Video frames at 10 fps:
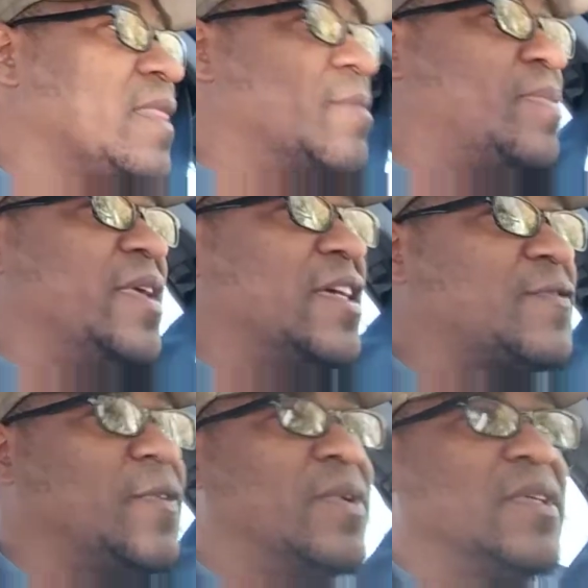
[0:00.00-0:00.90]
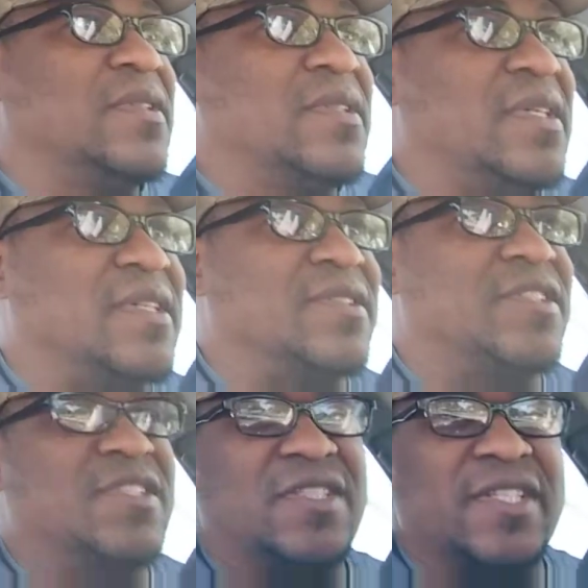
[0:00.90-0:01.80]
the PS4, oh
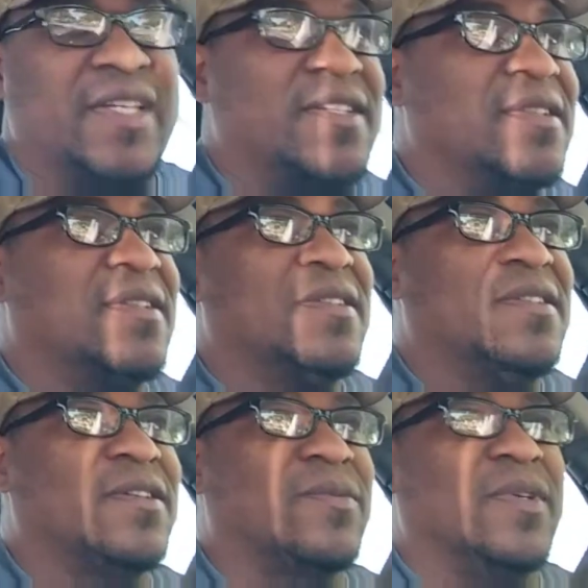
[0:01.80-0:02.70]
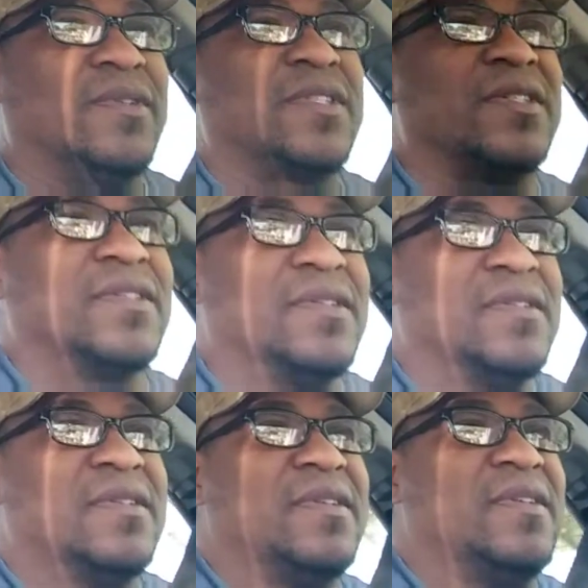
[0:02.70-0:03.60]
shit, took a wrong turn.
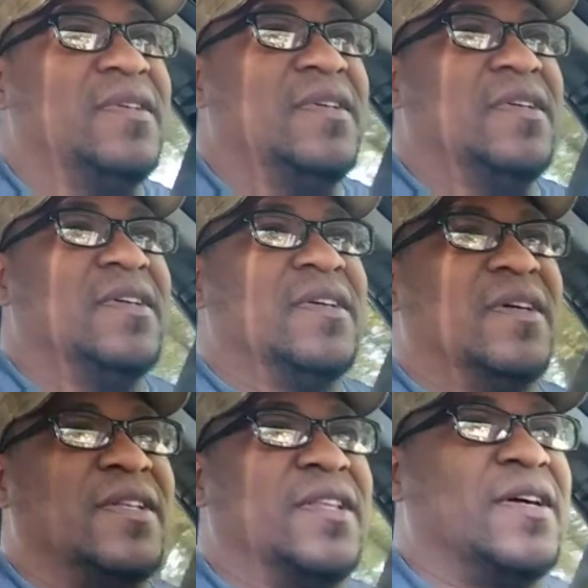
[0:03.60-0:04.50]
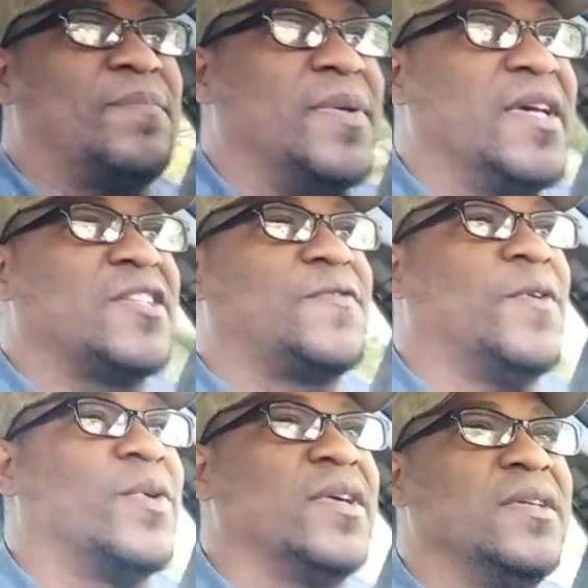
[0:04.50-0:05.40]
The
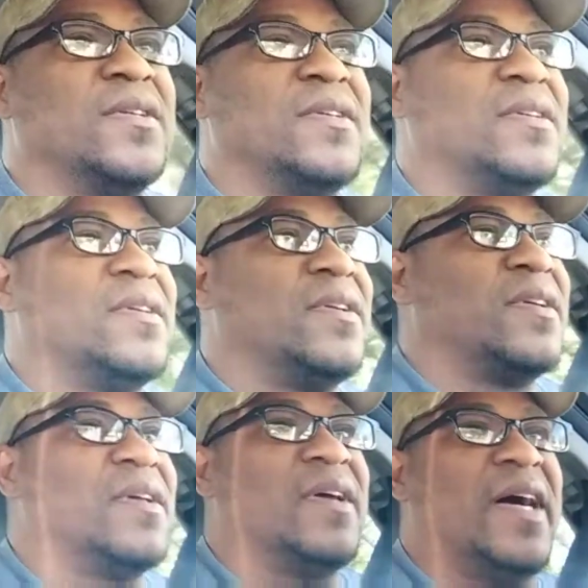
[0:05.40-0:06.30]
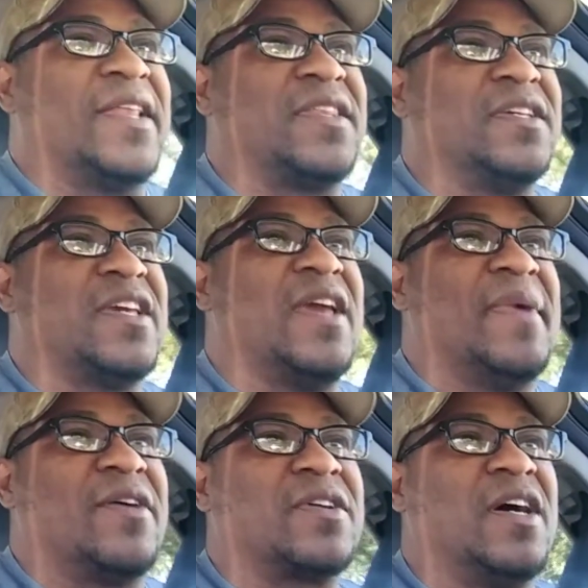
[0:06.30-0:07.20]
PS4, I think,
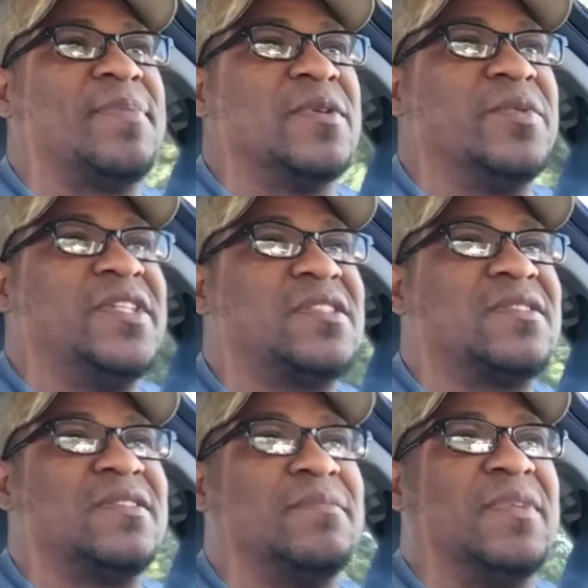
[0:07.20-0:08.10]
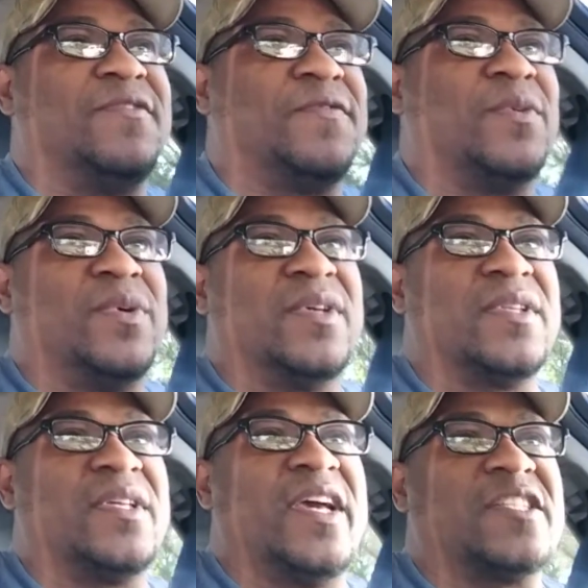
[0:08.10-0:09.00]
came out a couple of weeks
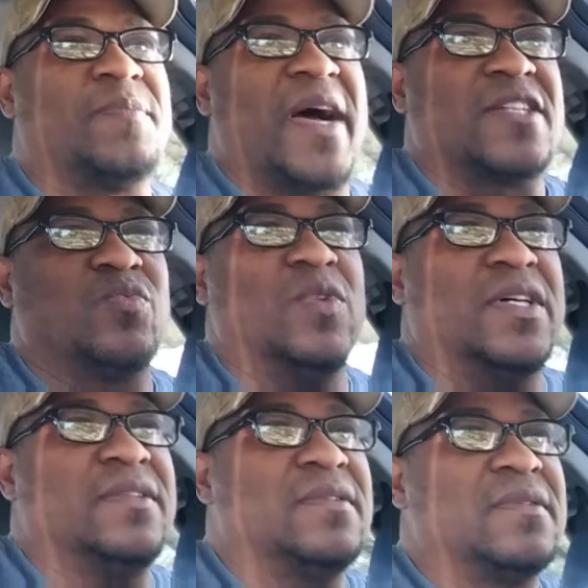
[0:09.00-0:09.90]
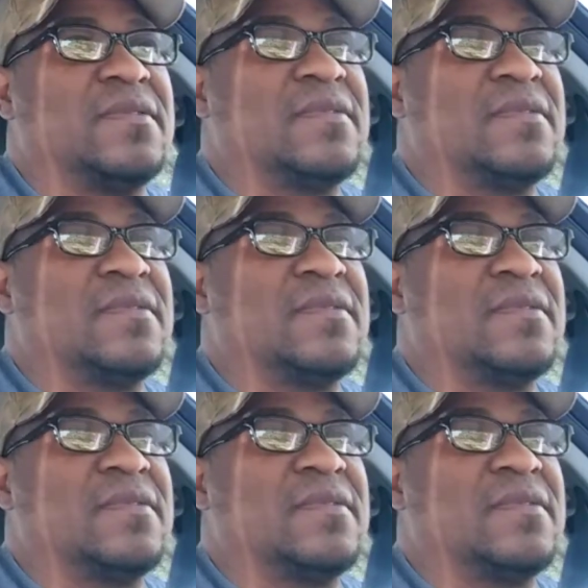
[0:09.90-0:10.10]
before the Xbox One.